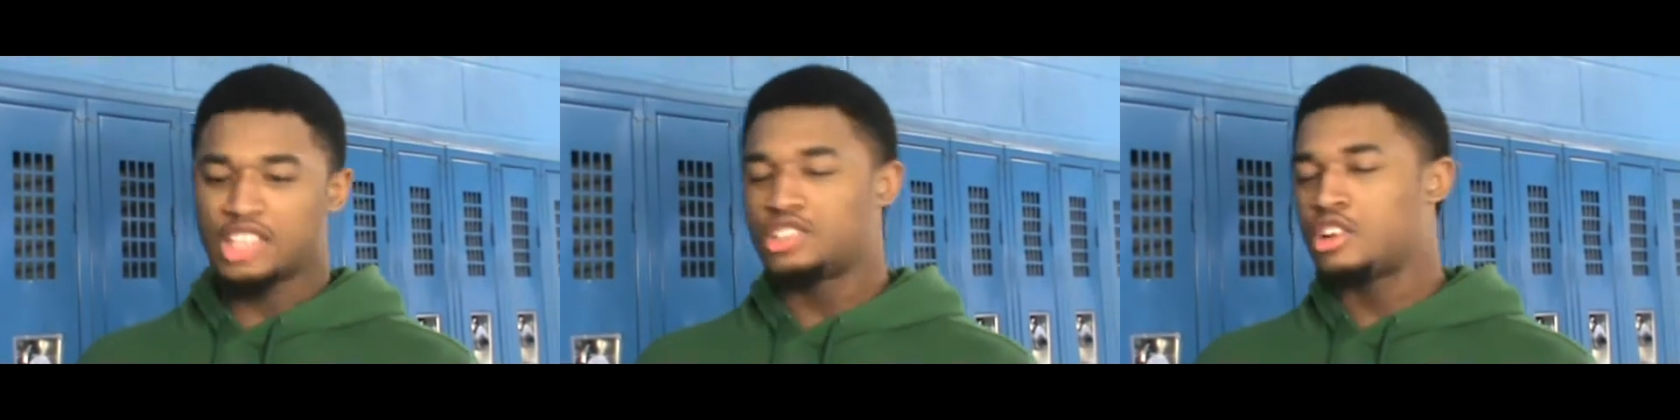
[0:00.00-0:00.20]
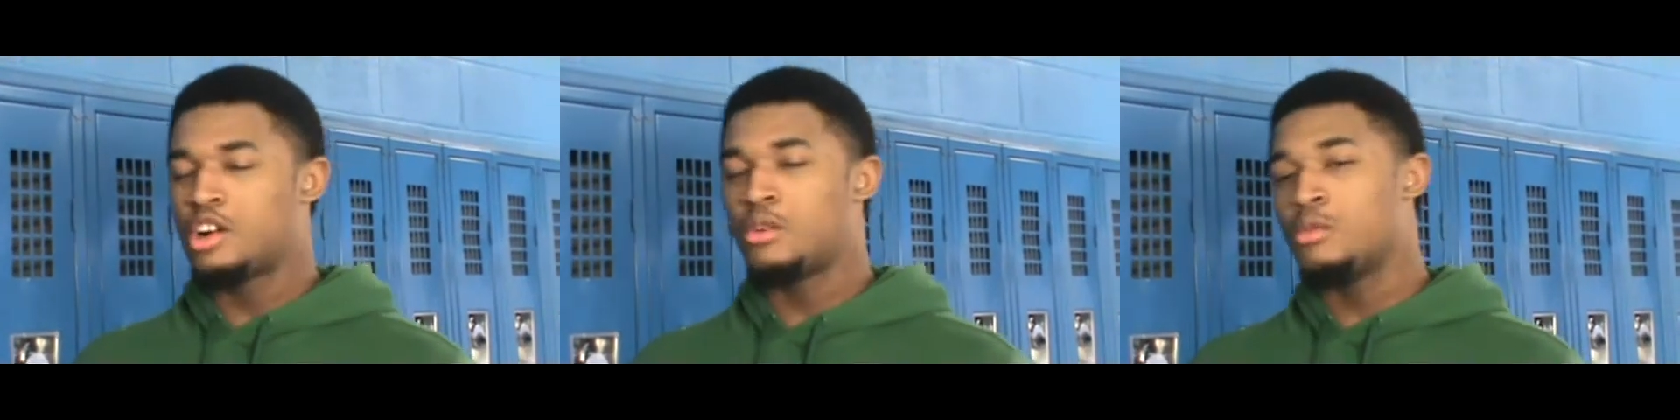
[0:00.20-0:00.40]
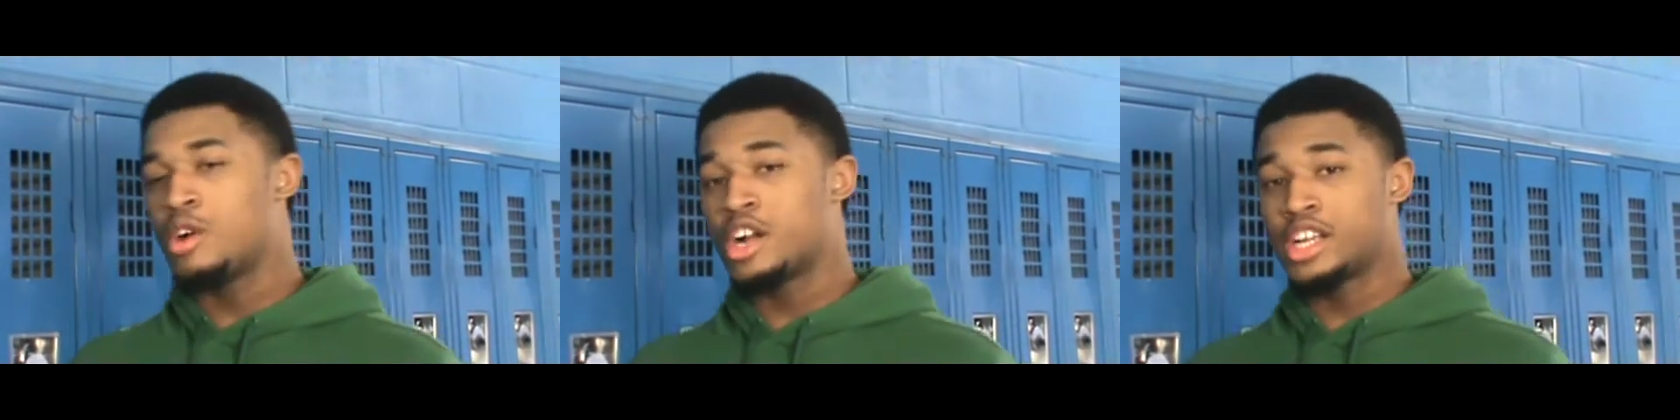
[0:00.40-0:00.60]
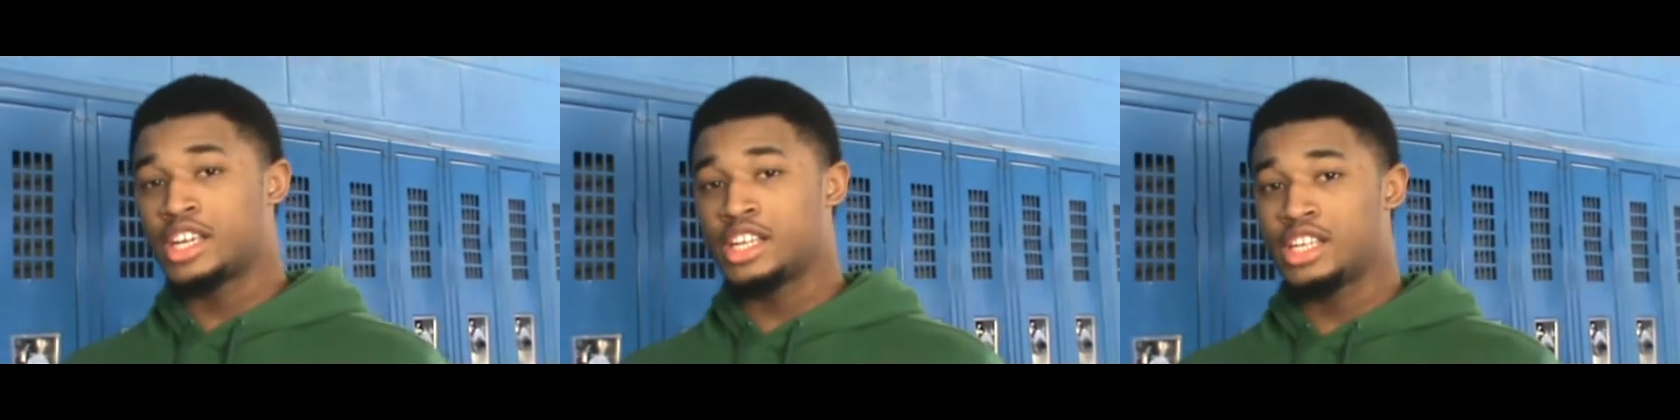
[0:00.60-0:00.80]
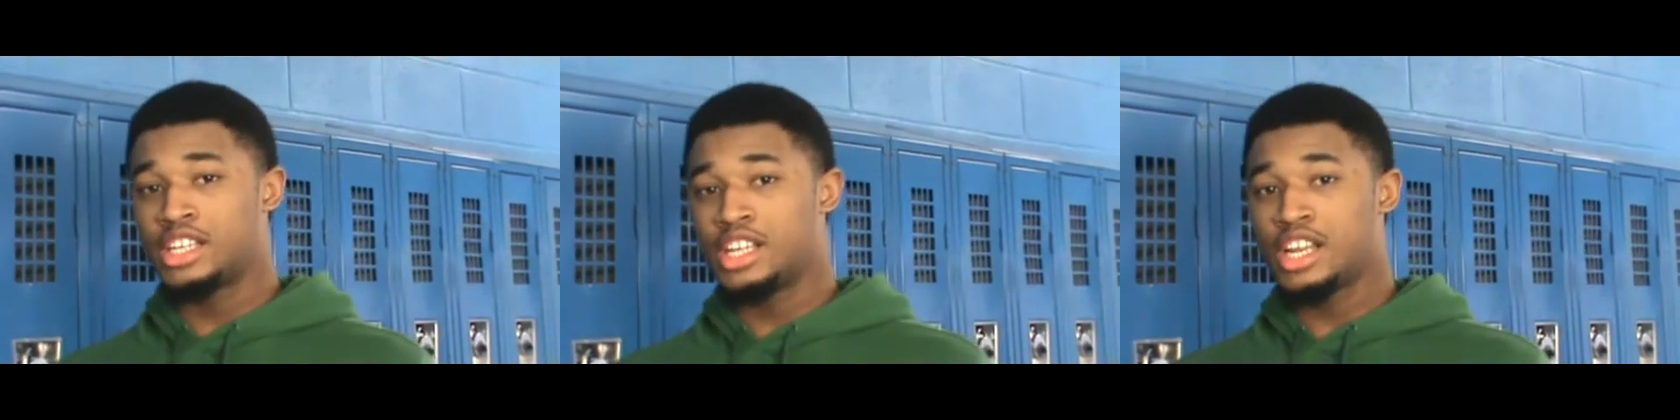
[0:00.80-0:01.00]
started
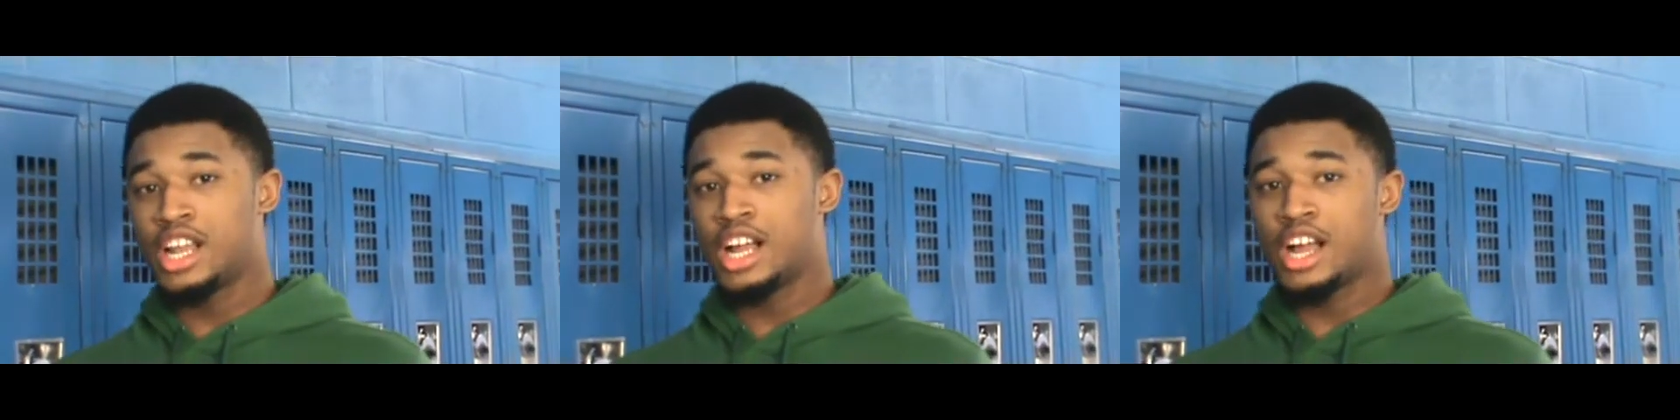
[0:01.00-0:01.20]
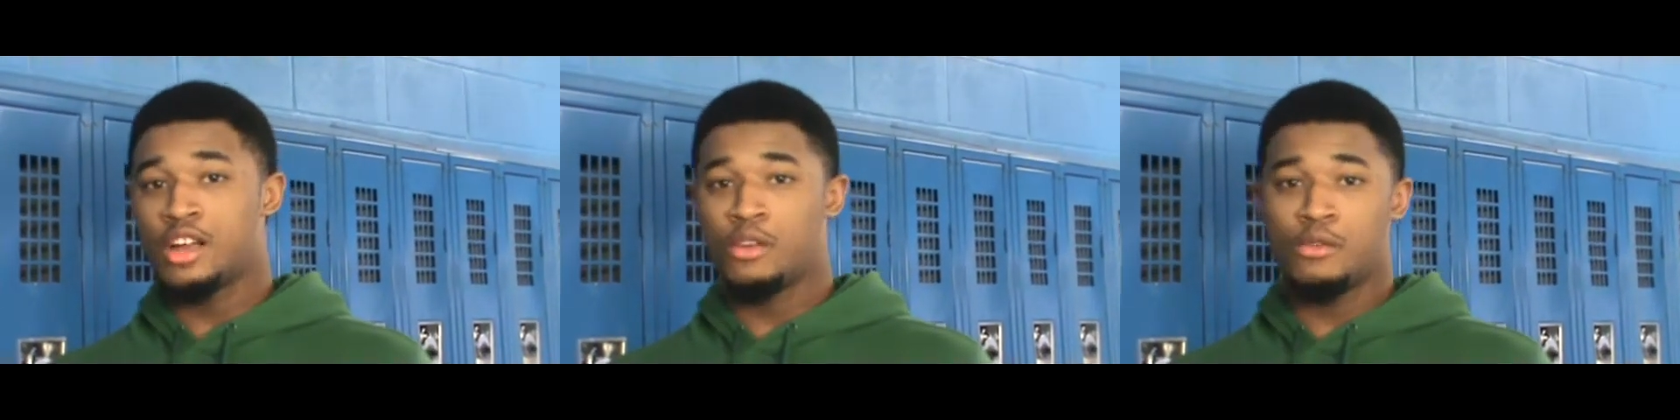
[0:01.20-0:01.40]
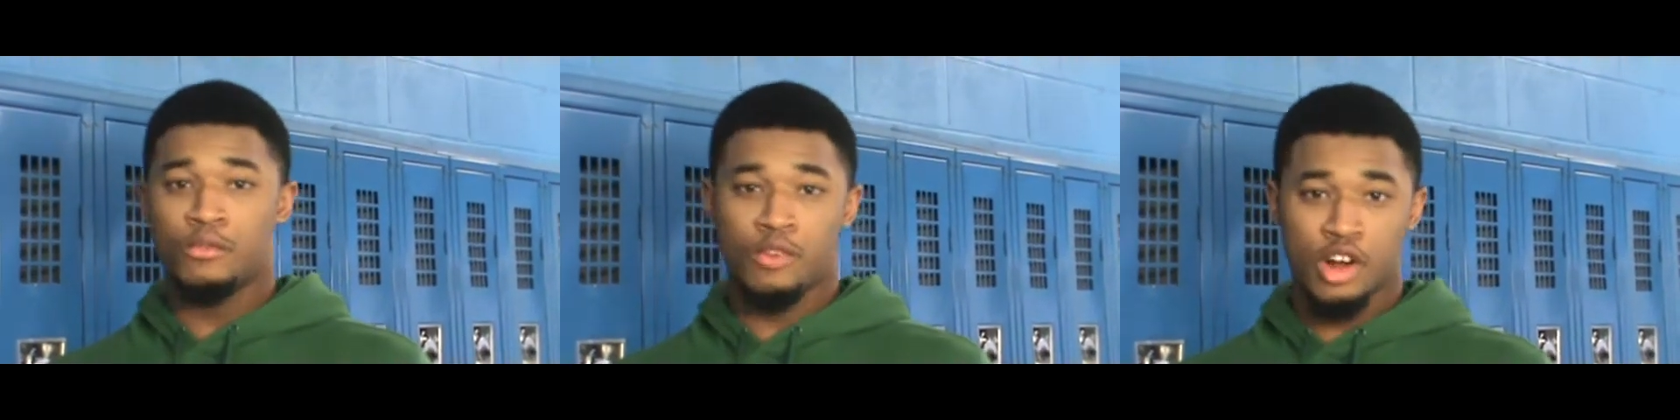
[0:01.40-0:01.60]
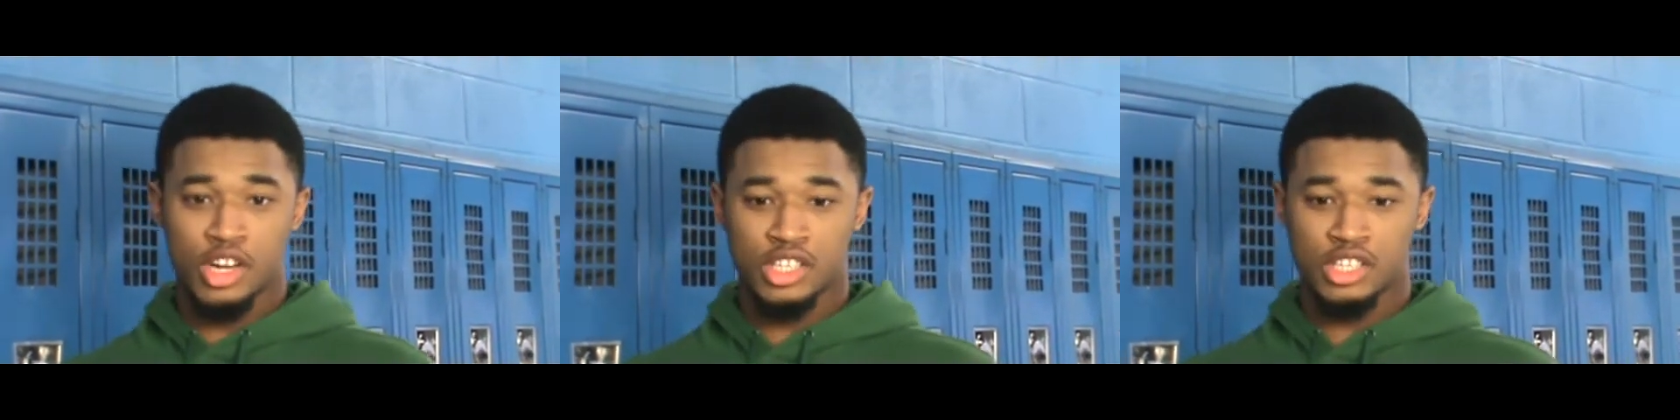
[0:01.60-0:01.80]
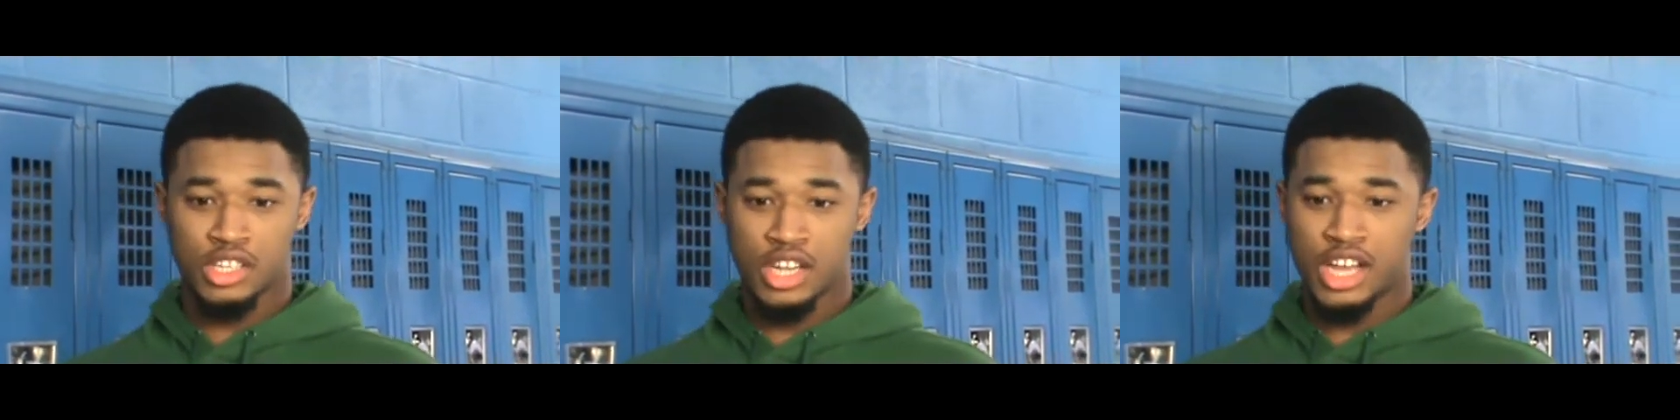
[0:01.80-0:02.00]
working and then I got on varsity.